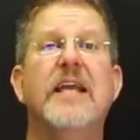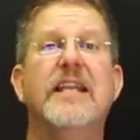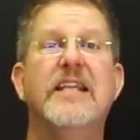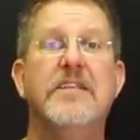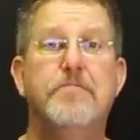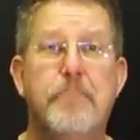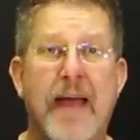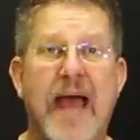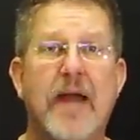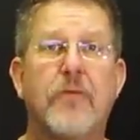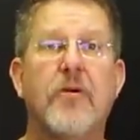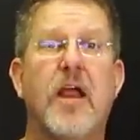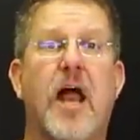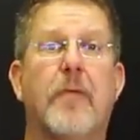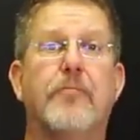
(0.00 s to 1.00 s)
these
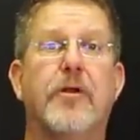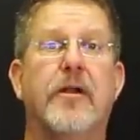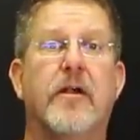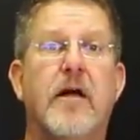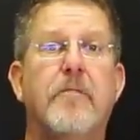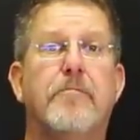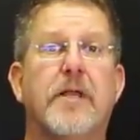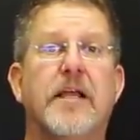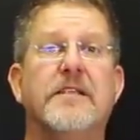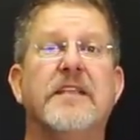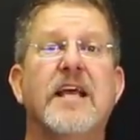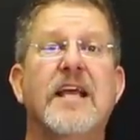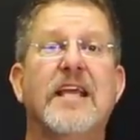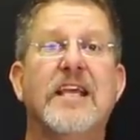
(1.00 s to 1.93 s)
battery-operated uplights